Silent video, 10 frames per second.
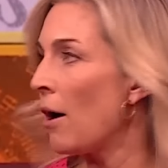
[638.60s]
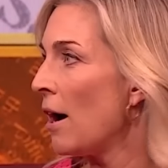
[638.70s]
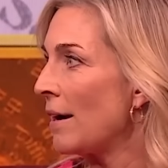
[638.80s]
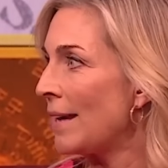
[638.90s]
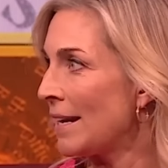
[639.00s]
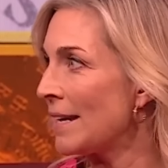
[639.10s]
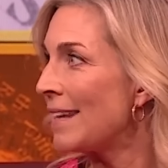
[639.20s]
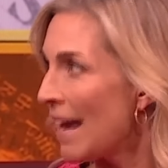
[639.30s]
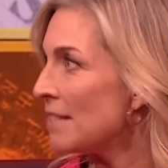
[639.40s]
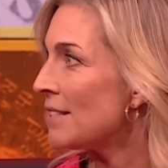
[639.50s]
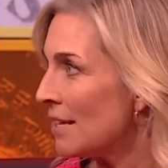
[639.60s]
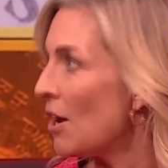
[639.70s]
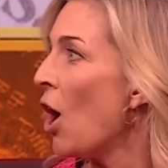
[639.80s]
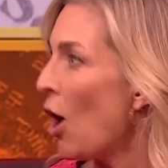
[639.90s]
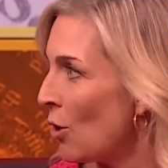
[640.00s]
her getting guests in
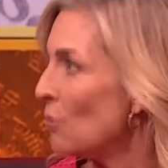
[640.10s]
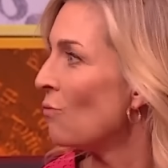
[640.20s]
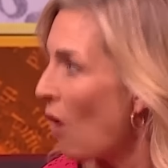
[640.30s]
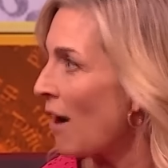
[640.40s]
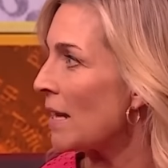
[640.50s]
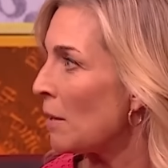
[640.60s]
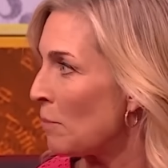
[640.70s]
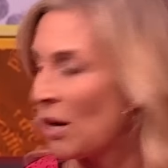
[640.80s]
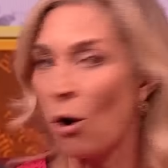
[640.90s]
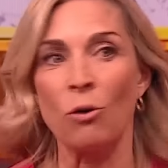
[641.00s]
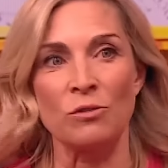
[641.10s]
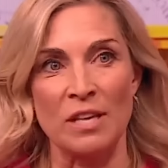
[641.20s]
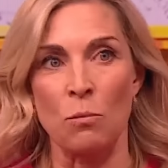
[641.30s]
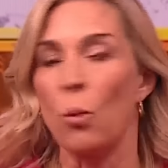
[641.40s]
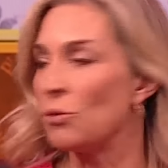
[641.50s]
her own right and because
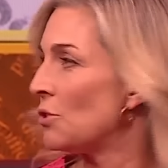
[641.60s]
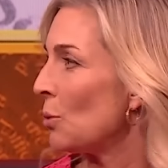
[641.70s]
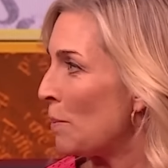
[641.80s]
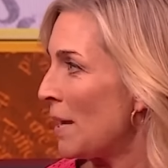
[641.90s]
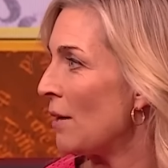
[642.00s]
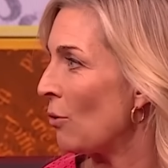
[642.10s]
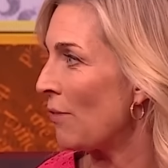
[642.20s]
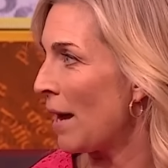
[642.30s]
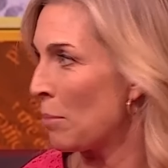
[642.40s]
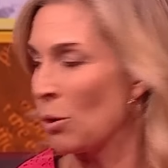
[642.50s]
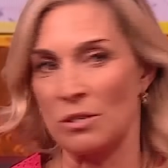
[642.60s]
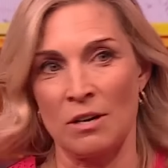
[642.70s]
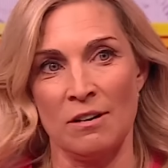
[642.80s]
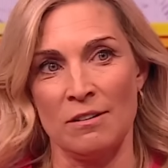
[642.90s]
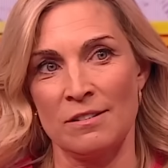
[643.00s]
they want to appear on that
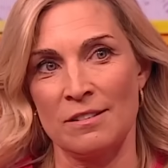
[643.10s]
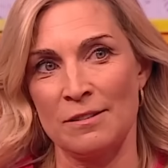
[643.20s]
podcast.